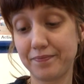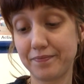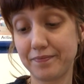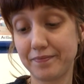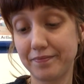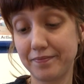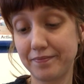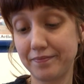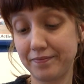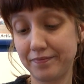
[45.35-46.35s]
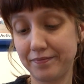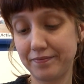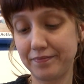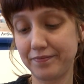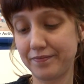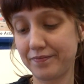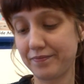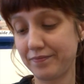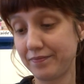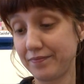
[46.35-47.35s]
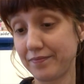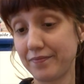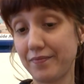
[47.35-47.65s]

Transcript: [no speech]